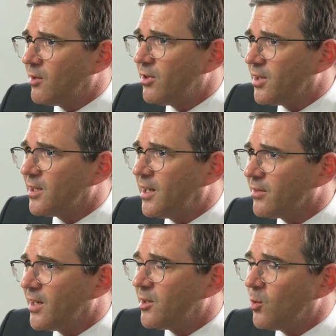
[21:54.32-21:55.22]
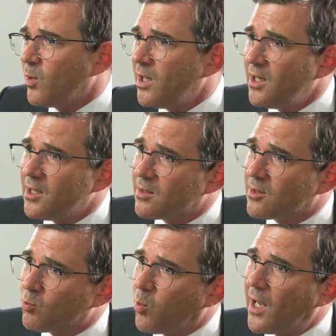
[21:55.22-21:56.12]
everything like that. We need
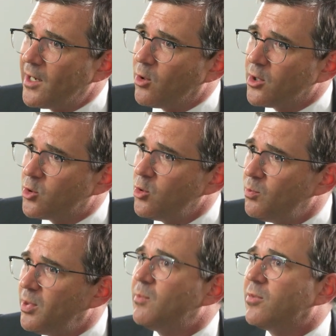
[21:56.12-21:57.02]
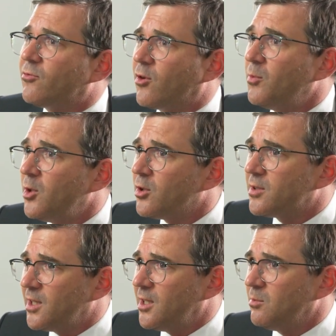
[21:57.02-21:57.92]
1 or 2 people from your
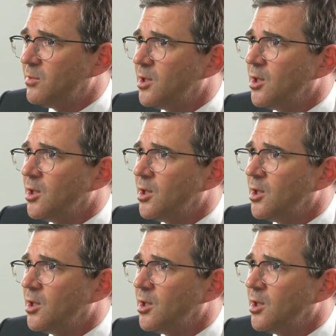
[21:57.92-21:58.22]
team